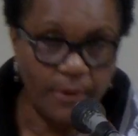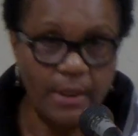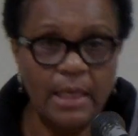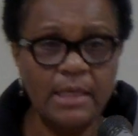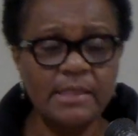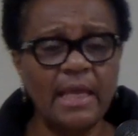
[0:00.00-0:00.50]

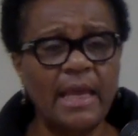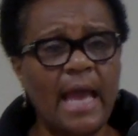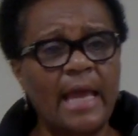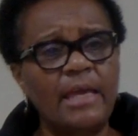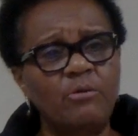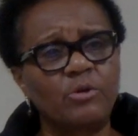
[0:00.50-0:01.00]
he say how
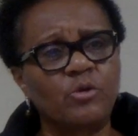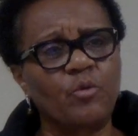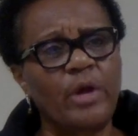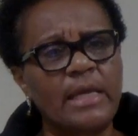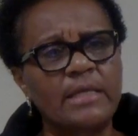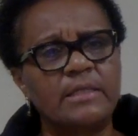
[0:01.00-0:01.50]
he was
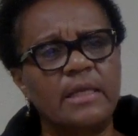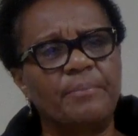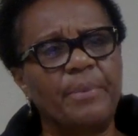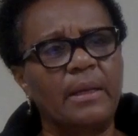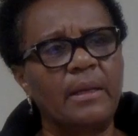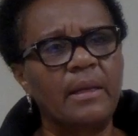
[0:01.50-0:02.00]
raised
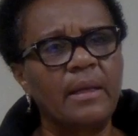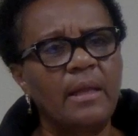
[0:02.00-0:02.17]
up and